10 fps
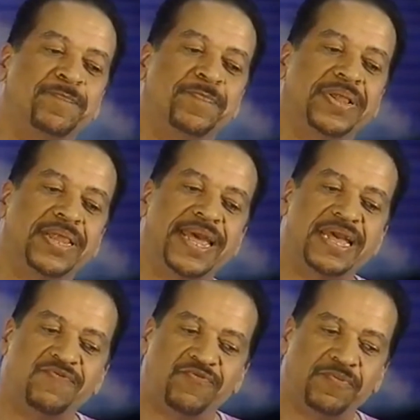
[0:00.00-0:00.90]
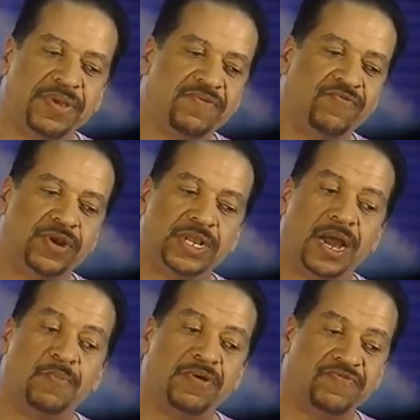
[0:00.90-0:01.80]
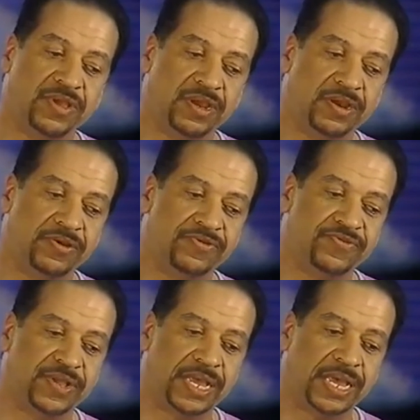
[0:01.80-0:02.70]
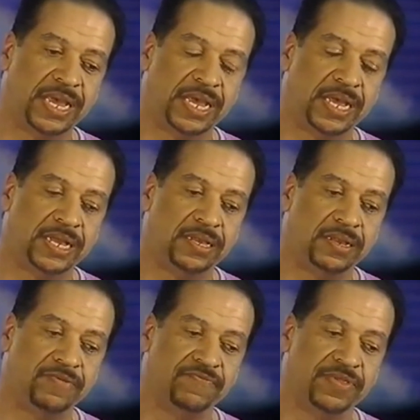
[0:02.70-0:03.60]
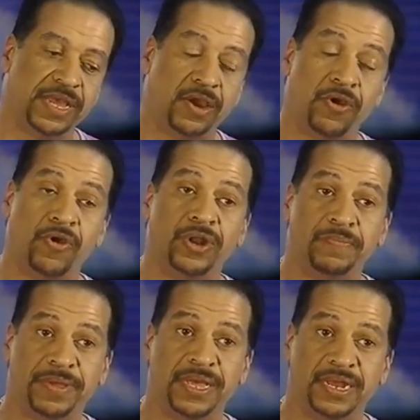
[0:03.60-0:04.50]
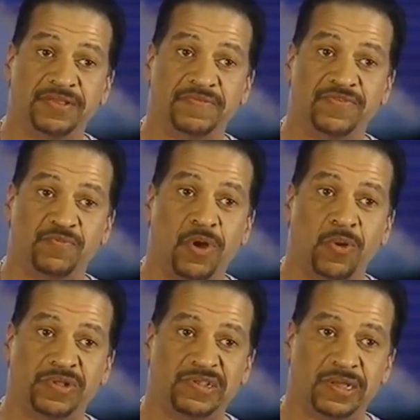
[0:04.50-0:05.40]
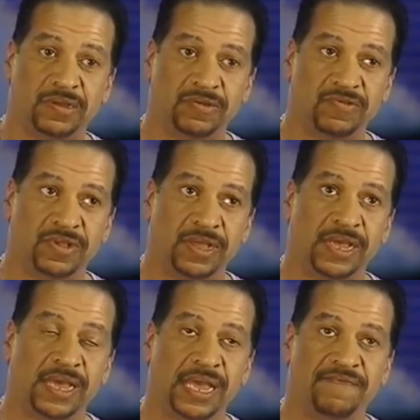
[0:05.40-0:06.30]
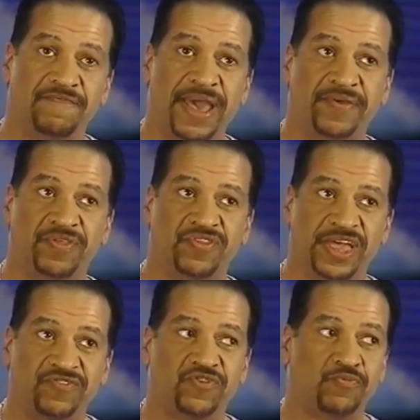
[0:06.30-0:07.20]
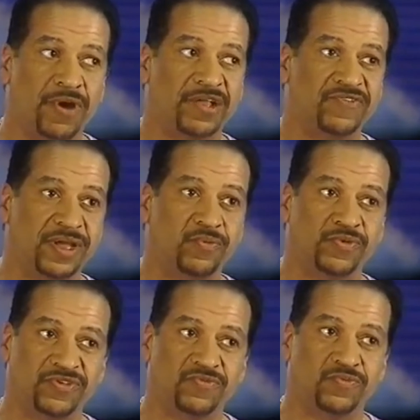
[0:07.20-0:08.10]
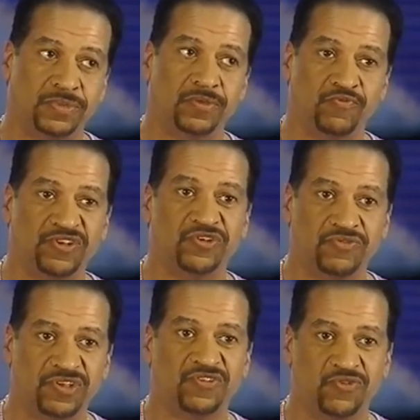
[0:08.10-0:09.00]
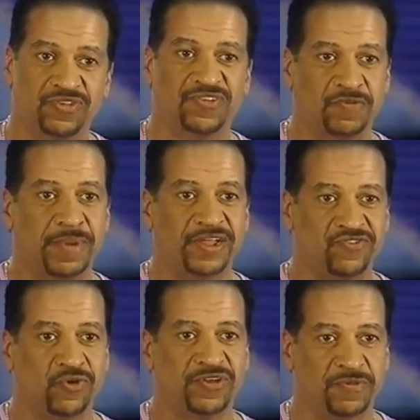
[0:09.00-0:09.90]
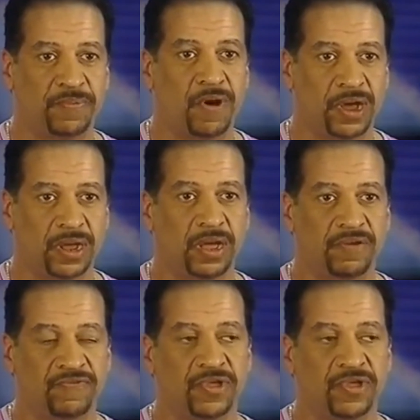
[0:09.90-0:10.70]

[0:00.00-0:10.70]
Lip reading: played for me for a number of years in the early beginnings of the Smallwood Singers. In fact, the Textures Project, which the original Jesus, You're the Center of My Joy is a part of,